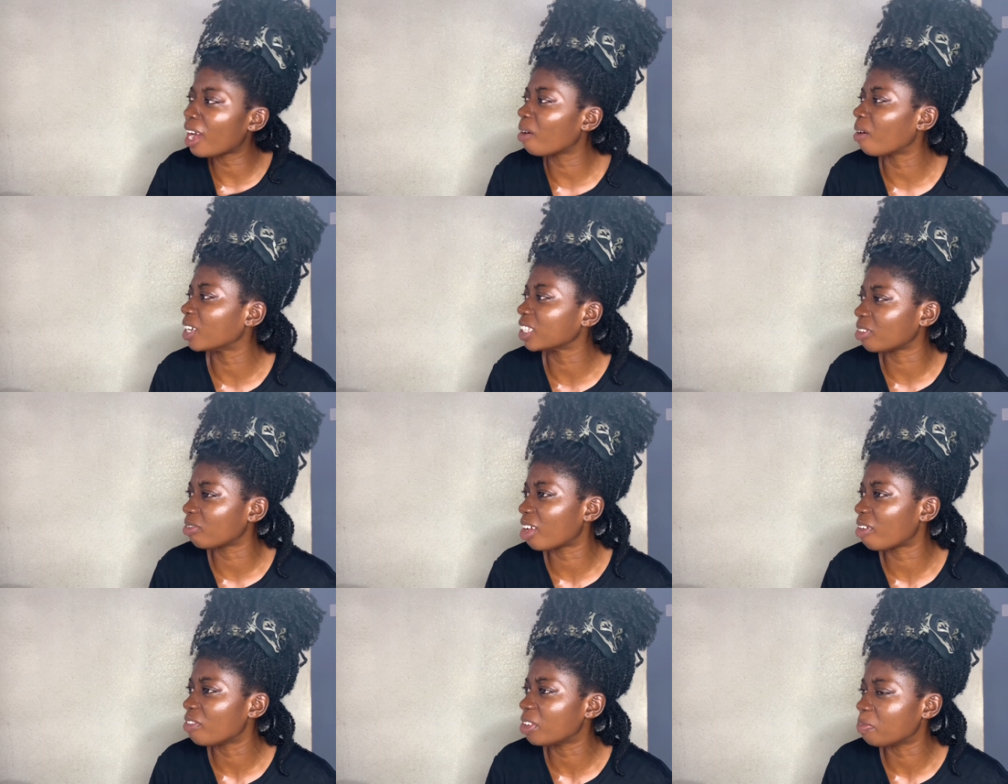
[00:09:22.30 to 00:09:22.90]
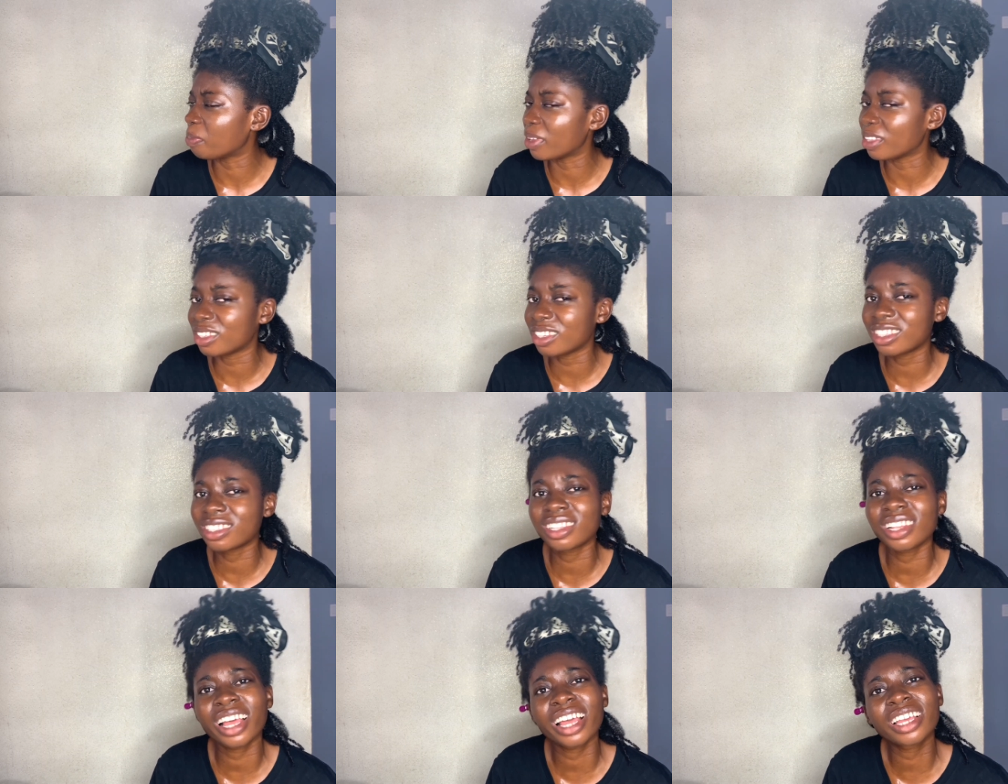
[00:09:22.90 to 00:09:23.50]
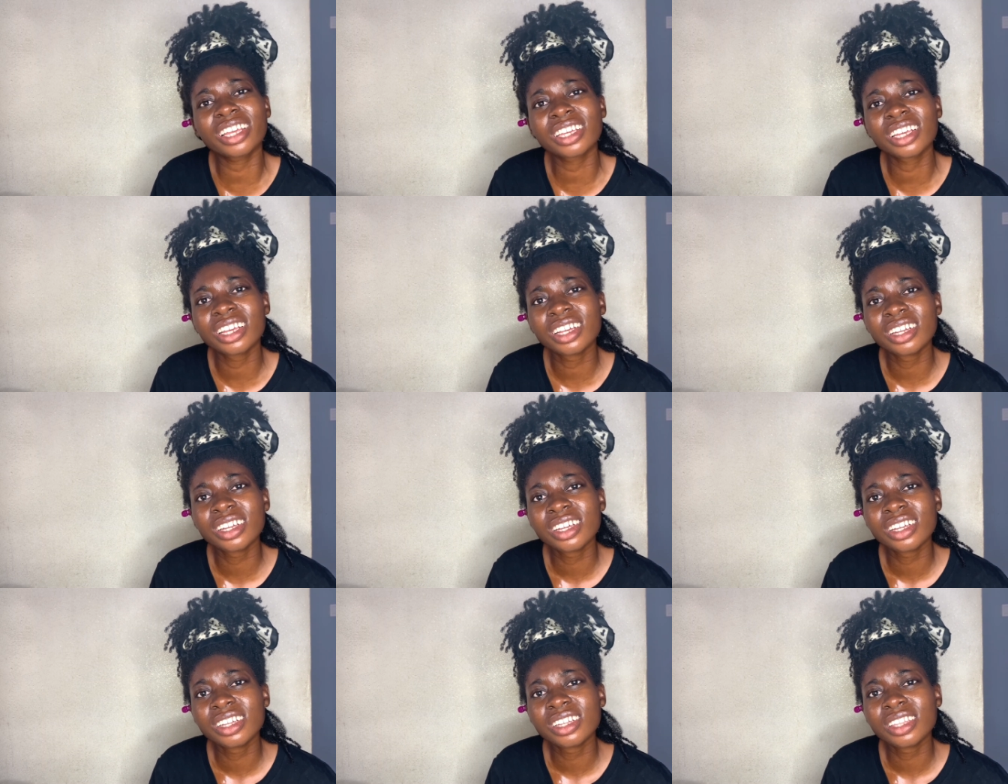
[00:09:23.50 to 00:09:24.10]
hours have I been? It's like
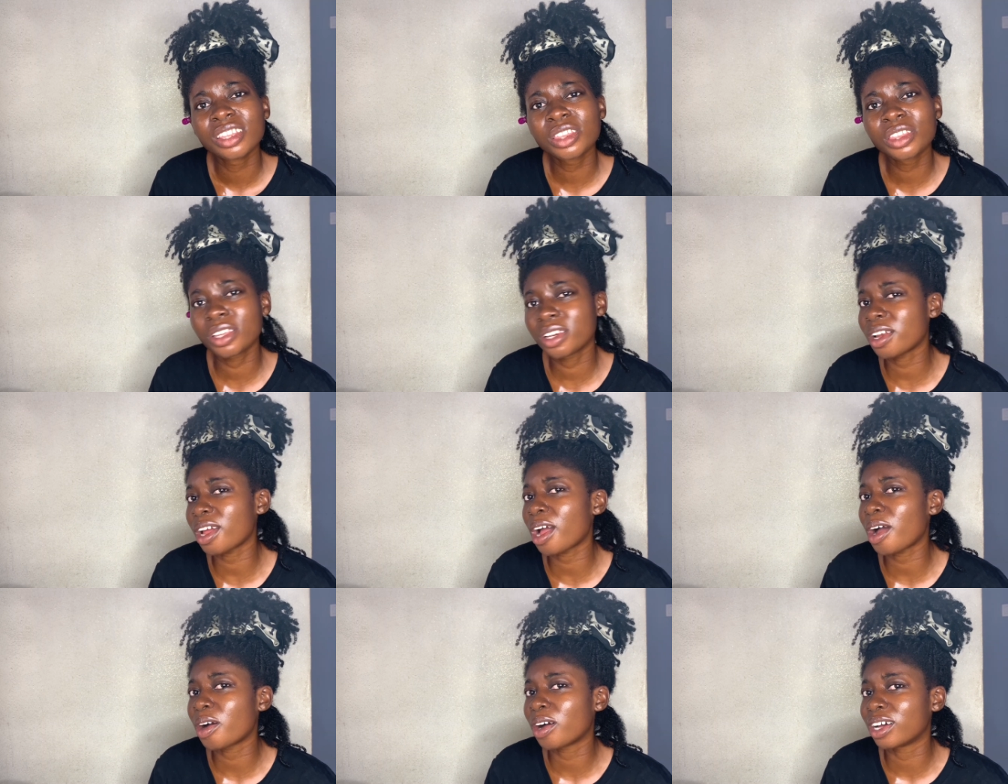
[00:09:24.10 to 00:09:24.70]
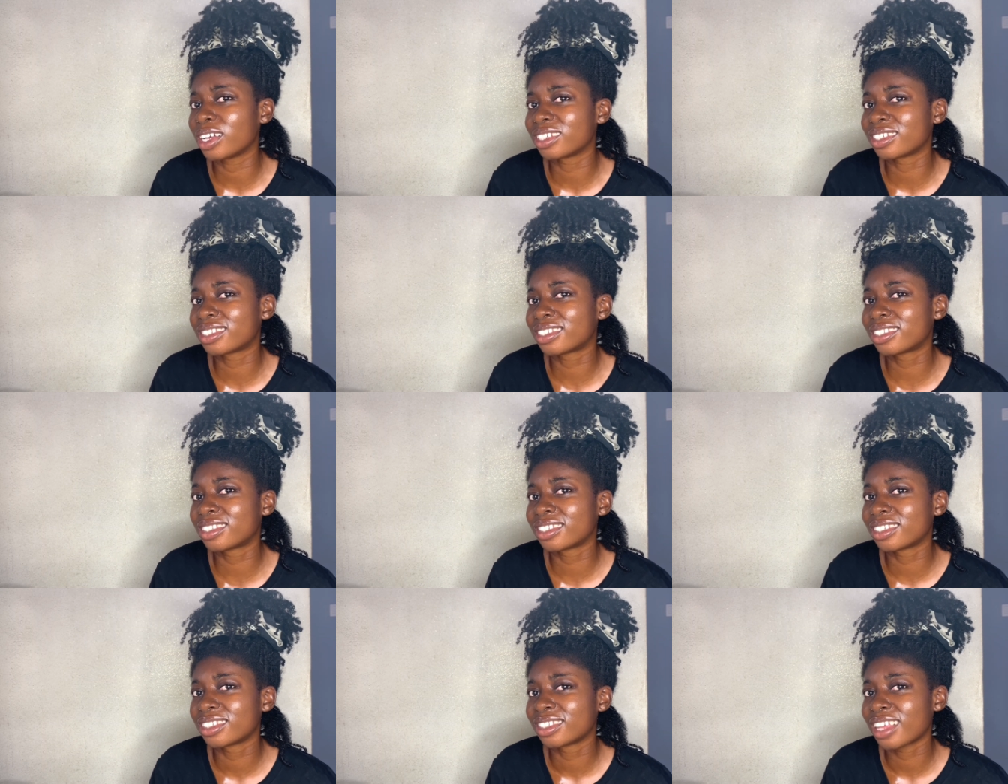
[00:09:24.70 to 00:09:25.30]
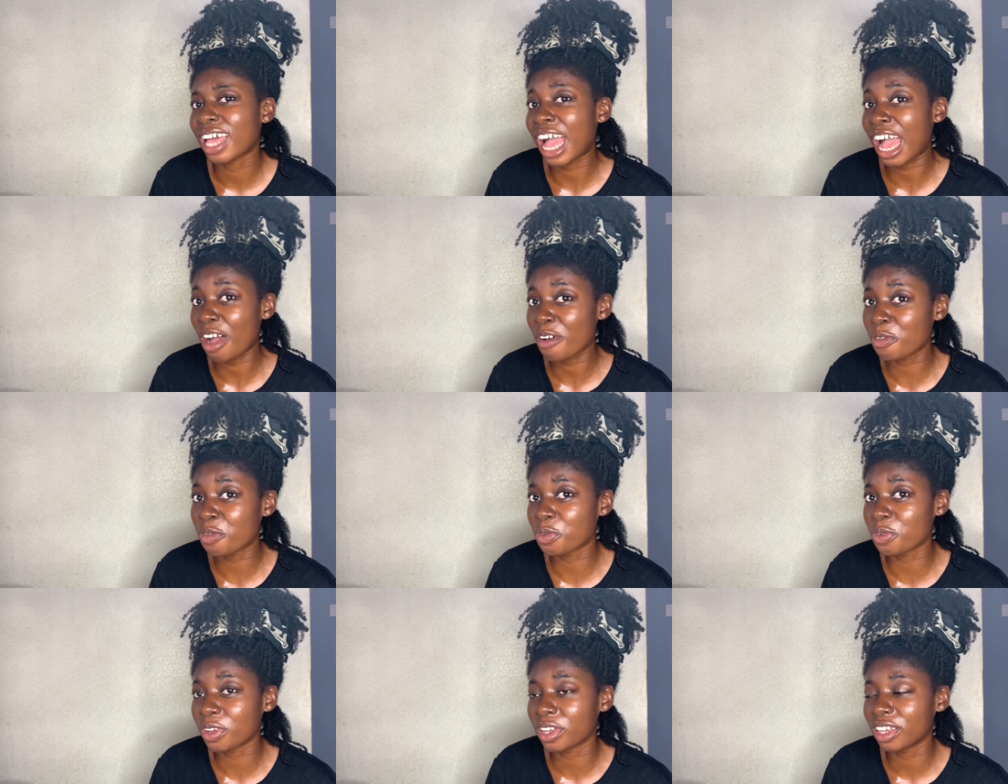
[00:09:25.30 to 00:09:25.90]
3 hours,
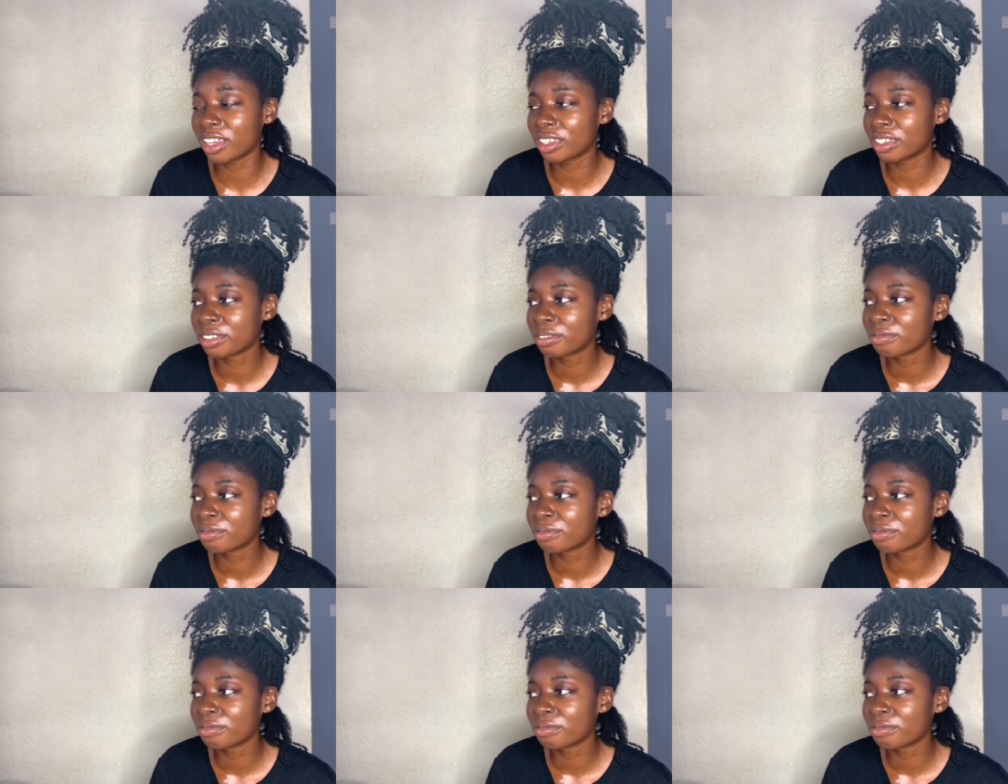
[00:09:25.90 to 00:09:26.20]
halfway.